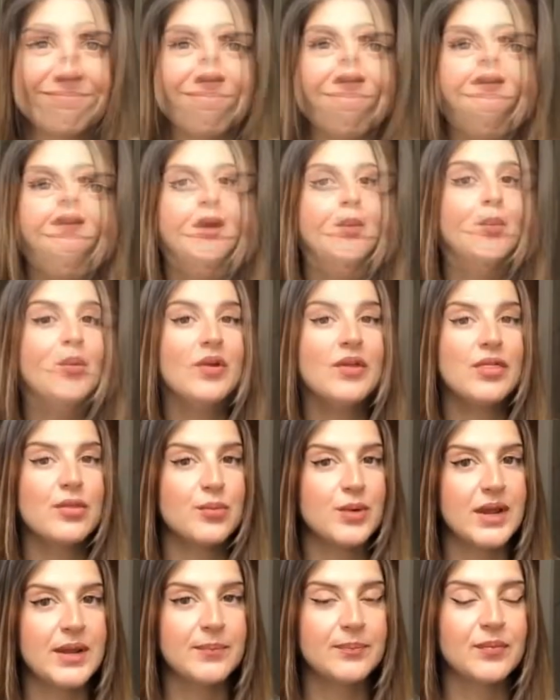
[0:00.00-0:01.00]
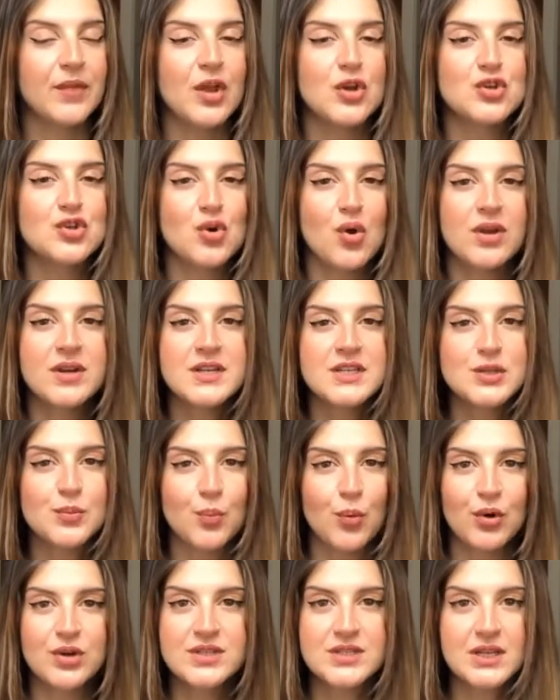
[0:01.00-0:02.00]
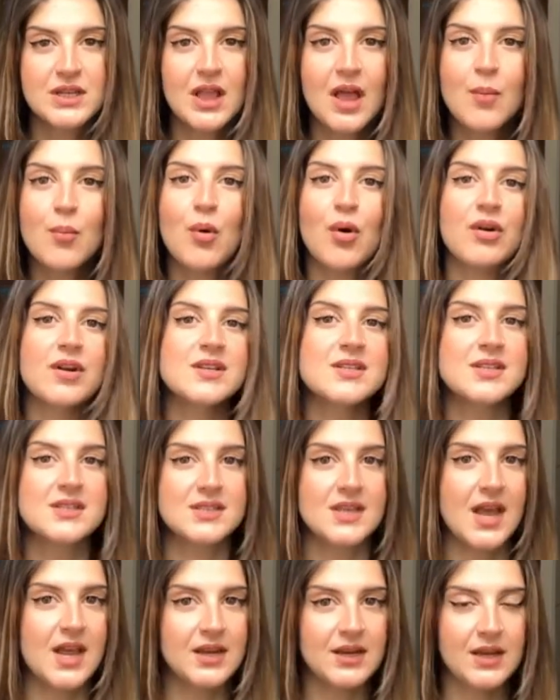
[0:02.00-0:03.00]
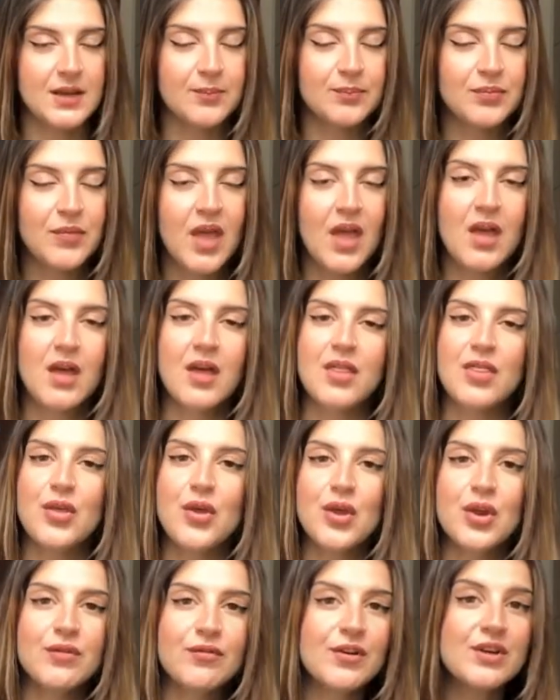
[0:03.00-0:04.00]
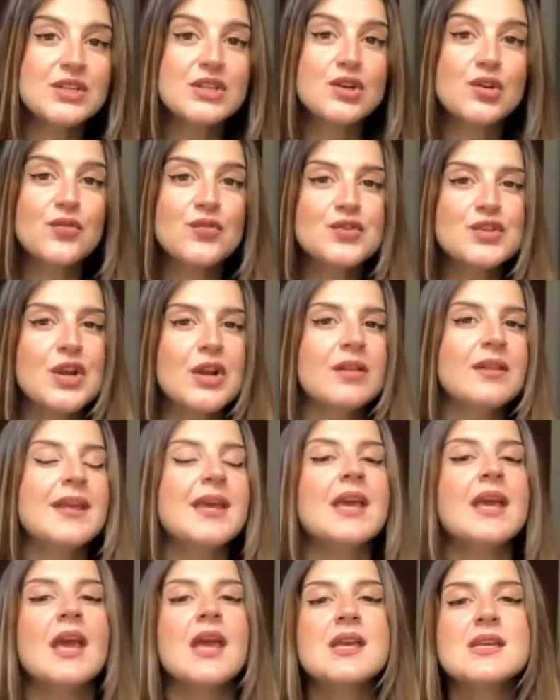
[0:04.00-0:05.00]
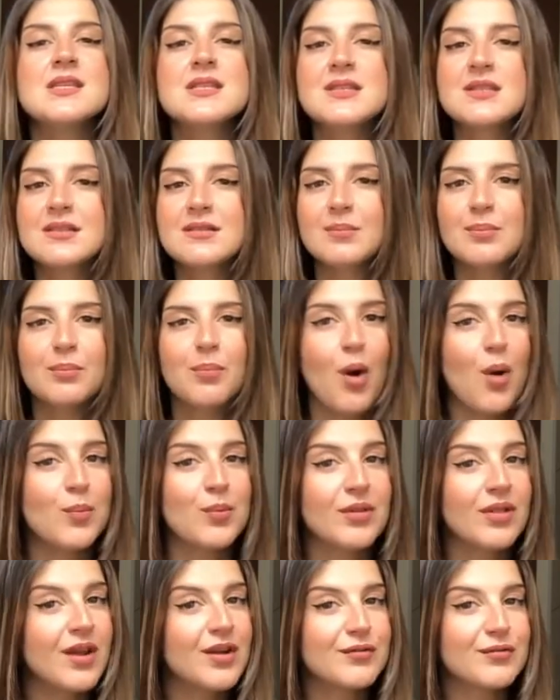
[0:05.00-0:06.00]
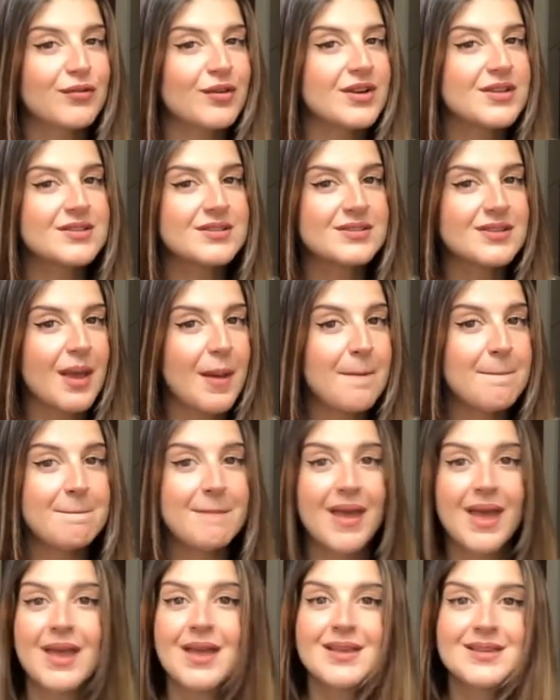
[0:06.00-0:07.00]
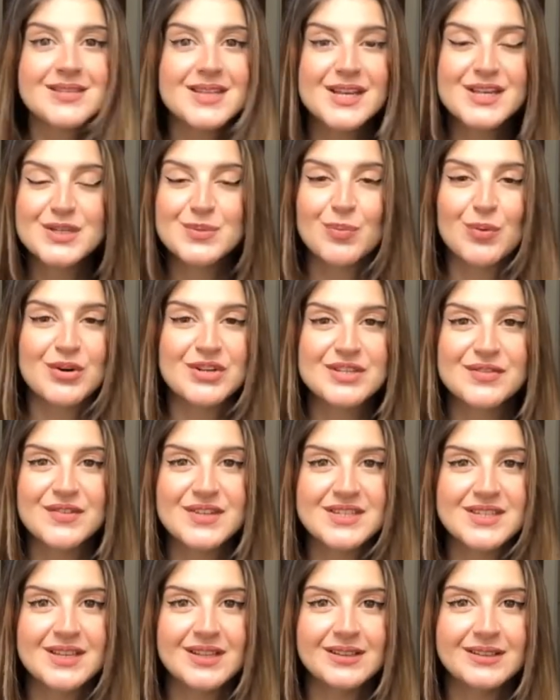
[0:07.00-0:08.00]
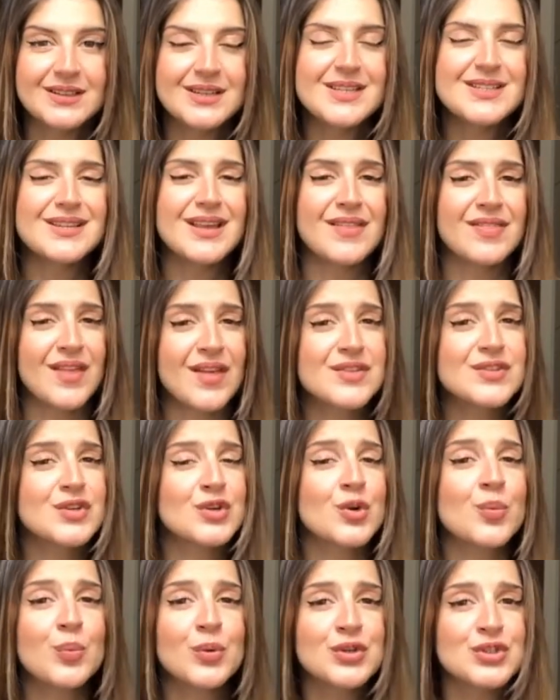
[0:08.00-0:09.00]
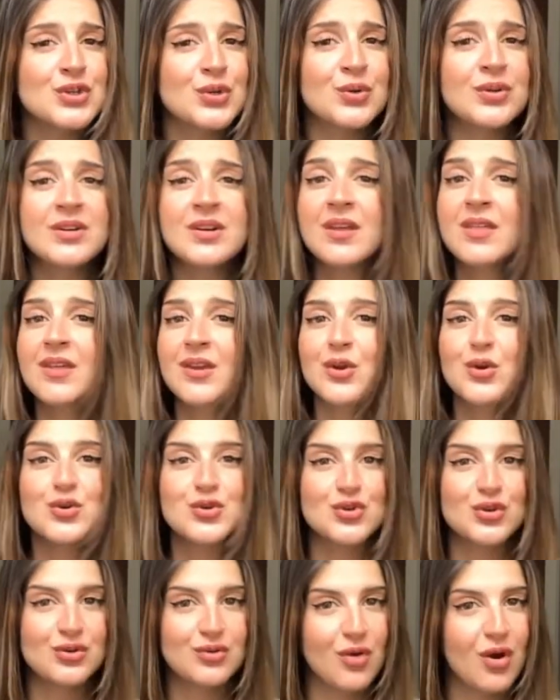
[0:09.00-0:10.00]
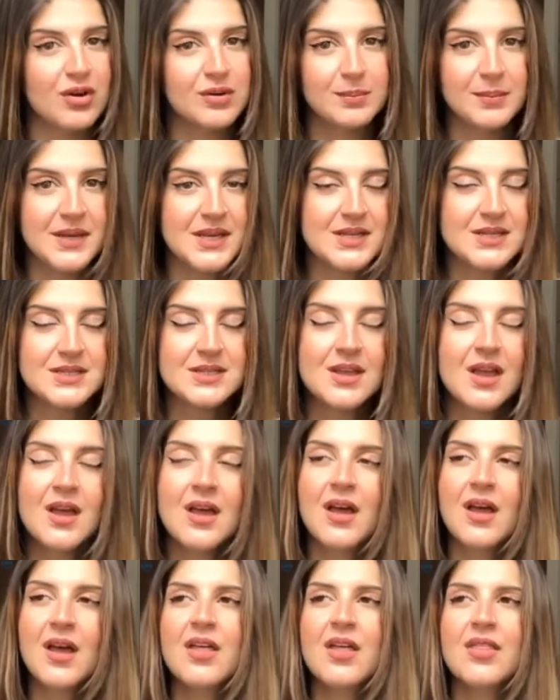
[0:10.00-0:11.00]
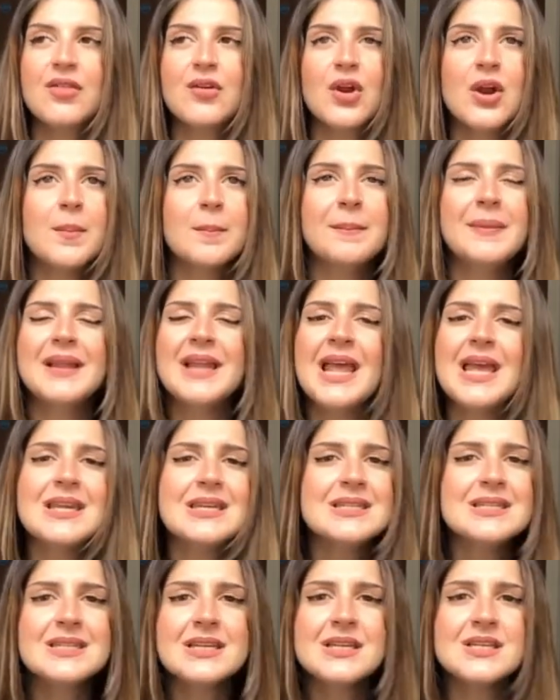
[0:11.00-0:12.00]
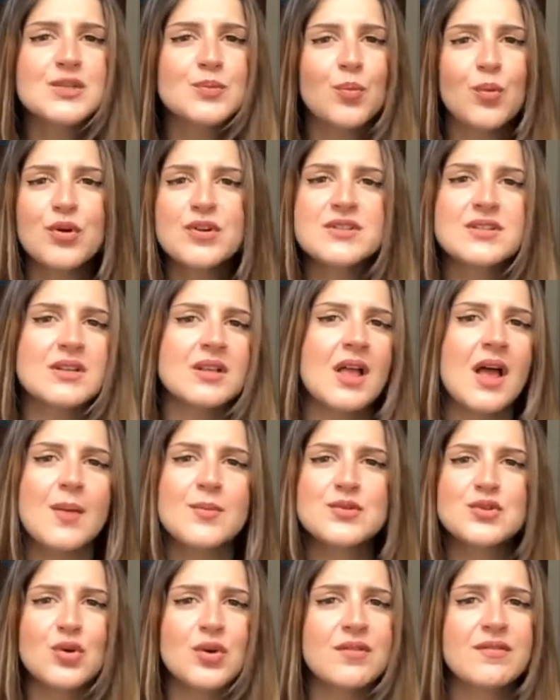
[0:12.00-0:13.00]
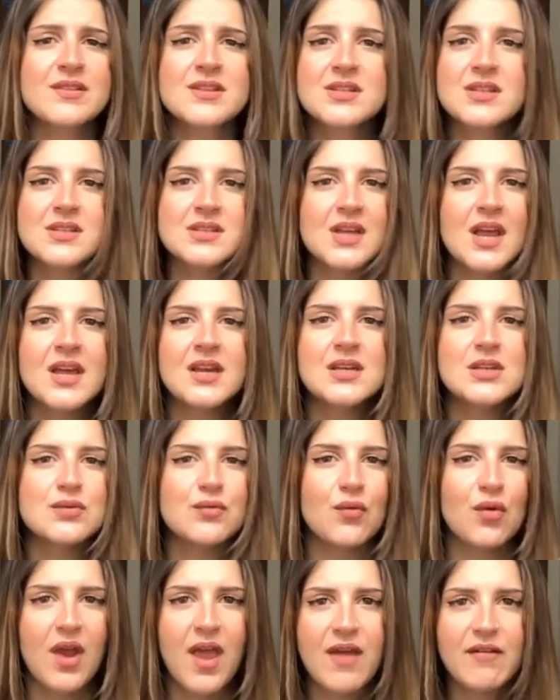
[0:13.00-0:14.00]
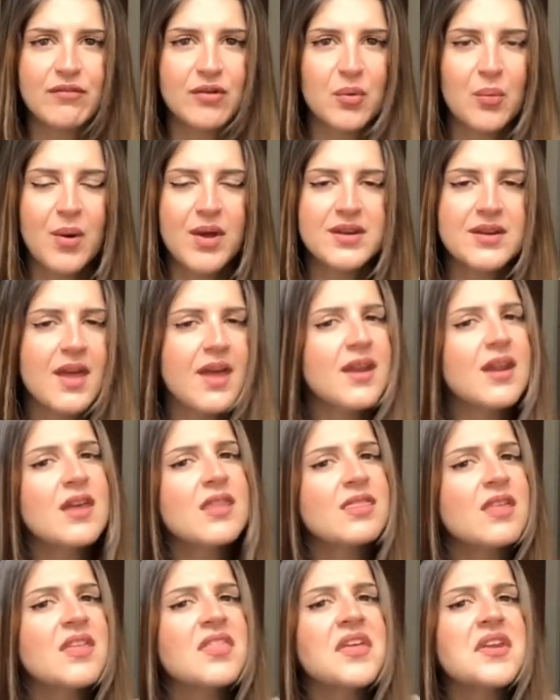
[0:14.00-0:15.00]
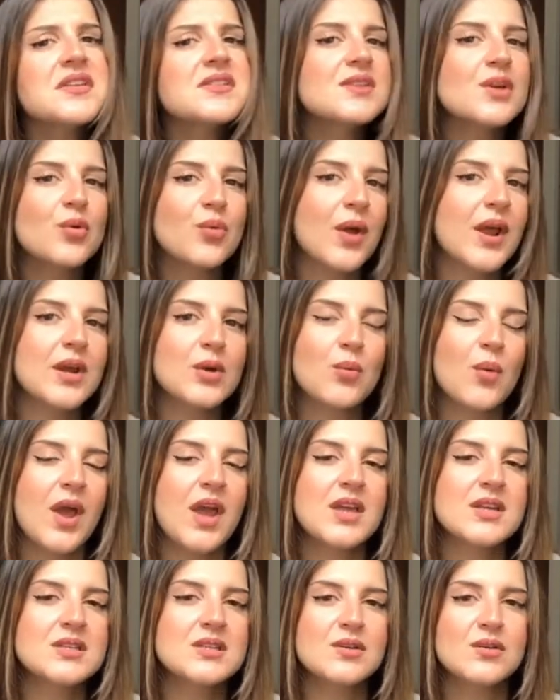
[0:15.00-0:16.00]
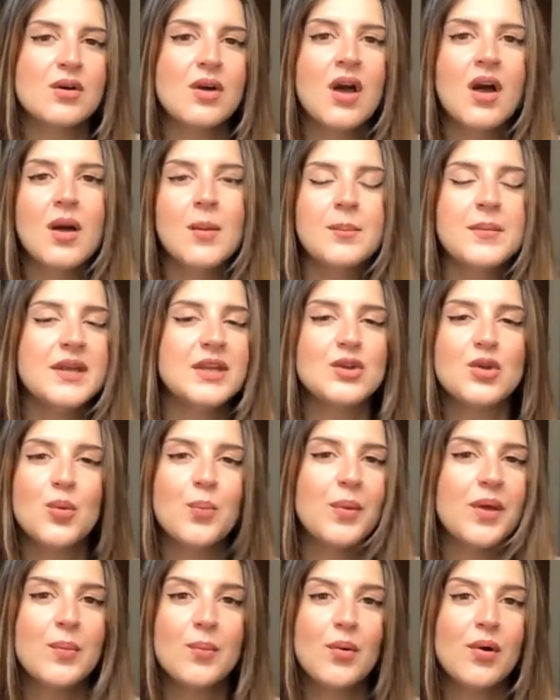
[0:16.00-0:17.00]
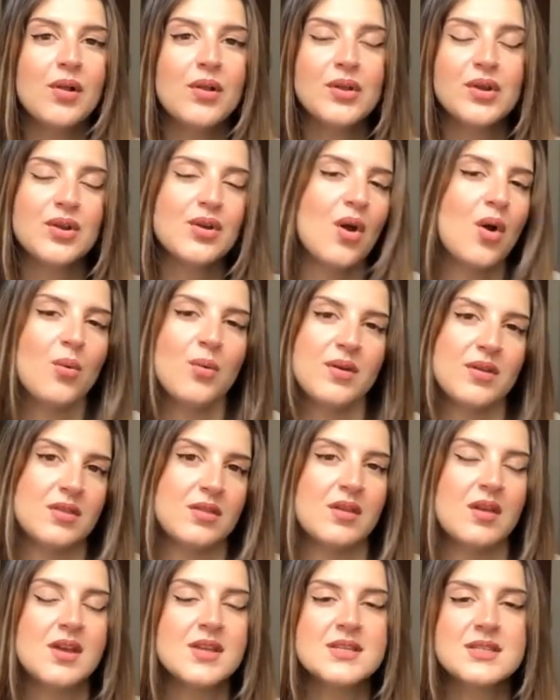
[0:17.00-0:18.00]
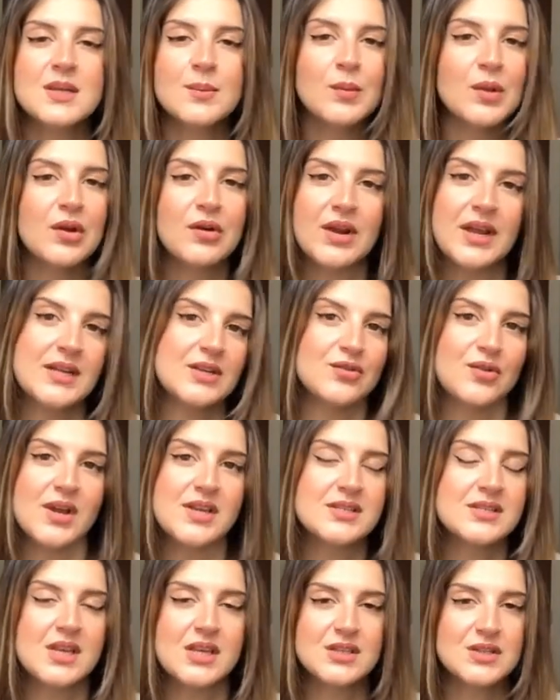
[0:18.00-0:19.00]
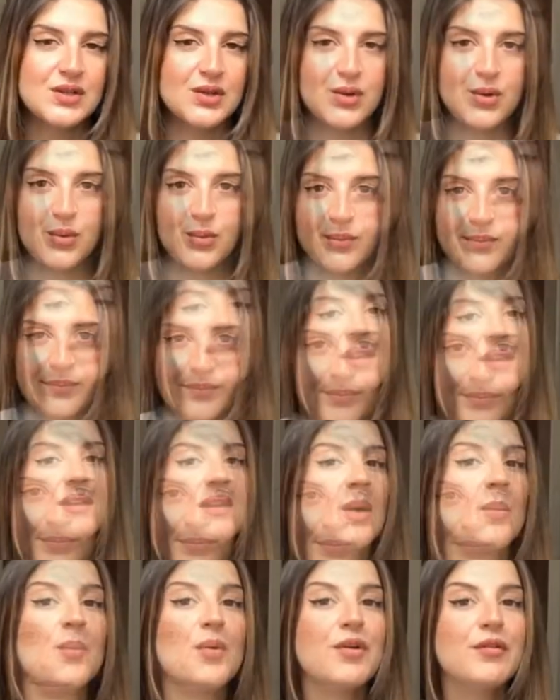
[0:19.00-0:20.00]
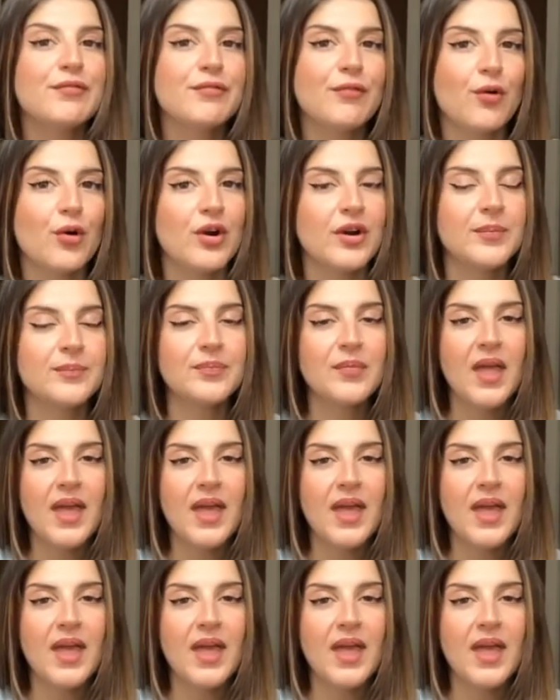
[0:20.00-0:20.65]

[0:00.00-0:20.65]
Number three, join a sports club or a society. The University of Stirling is popular for its amazing sports facilities, and that's an opportunity that you should not miss. There are plenty sports clubs or even societies for everyone, and I think that is a great way to meet new people, you know, with similar interests as you. Number four,